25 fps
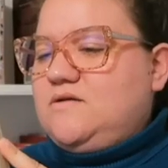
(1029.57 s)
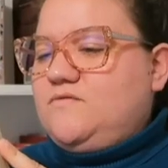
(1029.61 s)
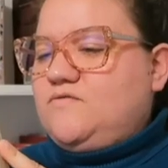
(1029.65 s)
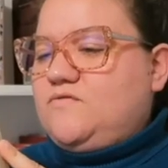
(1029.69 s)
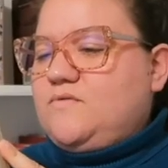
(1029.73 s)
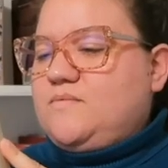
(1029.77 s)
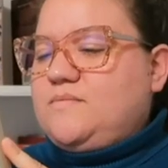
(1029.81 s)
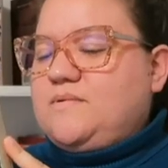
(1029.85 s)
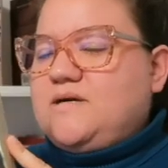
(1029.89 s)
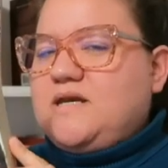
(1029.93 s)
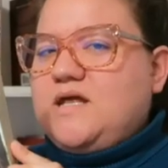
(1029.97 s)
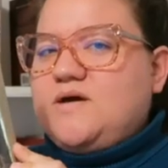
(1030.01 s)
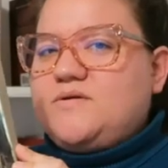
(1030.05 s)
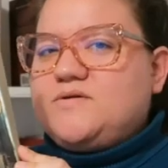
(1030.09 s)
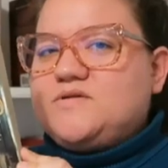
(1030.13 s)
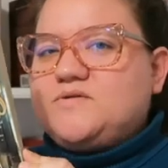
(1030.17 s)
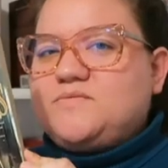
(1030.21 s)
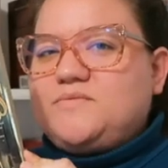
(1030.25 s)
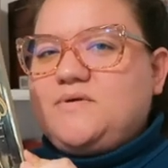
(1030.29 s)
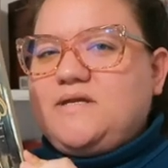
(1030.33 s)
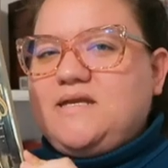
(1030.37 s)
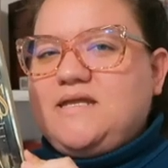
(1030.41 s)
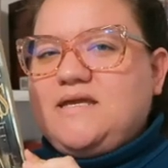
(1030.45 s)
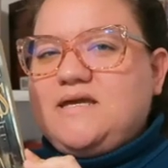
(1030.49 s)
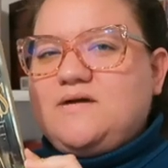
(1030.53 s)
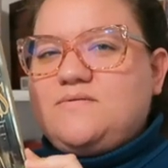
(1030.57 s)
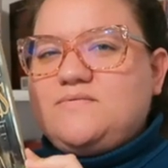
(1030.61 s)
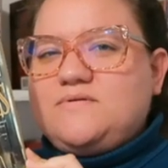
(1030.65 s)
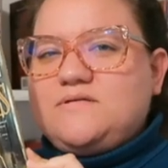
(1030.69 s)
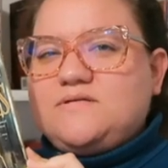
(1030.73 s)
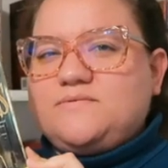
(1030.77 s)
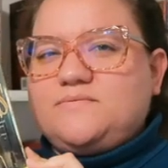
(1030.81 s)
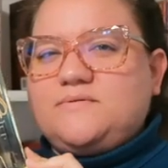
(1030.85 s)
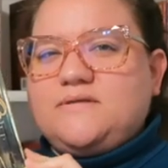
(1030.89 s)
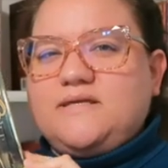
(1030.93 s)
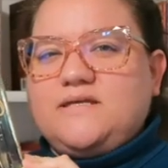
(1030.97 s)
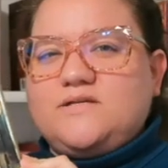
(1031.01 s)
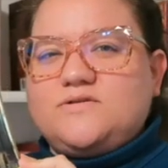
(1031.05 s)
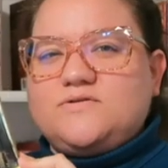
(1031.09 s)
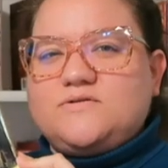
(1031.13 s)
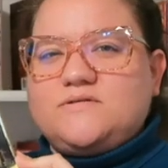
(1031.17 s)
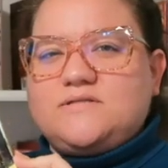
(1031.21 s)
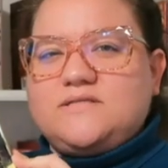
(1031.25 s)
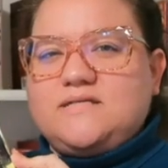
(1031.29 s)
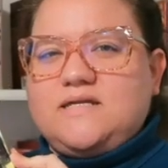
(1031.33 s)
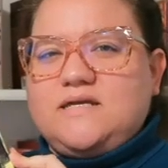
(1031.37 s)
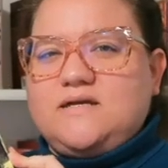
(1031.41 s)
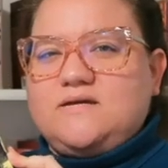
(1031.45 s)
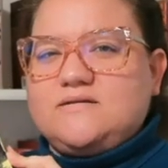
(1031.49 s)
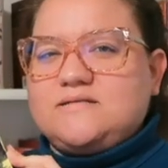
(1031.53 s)
from what I was reading, it was really
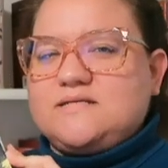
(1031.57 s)
interesting.